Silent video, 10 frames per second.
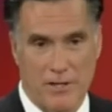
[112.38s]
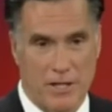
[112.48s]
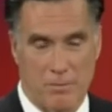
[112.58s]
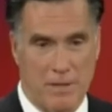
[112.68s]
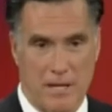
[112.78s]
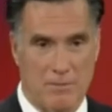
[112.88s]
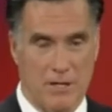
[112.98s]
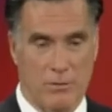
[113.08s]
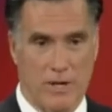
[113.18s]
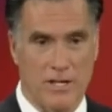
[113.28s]
care plan, by
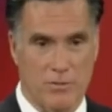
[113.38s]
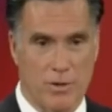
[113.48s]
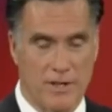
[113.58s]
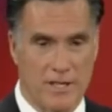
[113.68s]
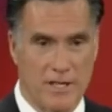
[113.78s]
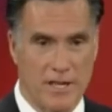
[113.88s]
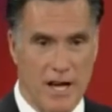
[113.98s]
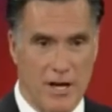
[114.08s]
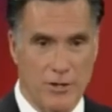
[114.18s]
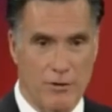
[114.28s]
the way, is one that
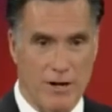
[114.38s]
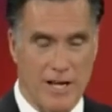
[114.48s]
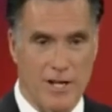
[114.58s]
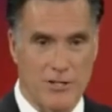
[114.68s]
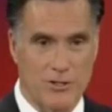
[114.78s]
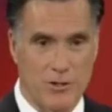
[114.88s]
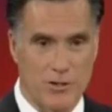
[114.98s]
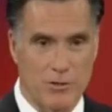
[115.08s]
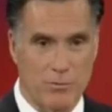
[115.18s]
under our Constitution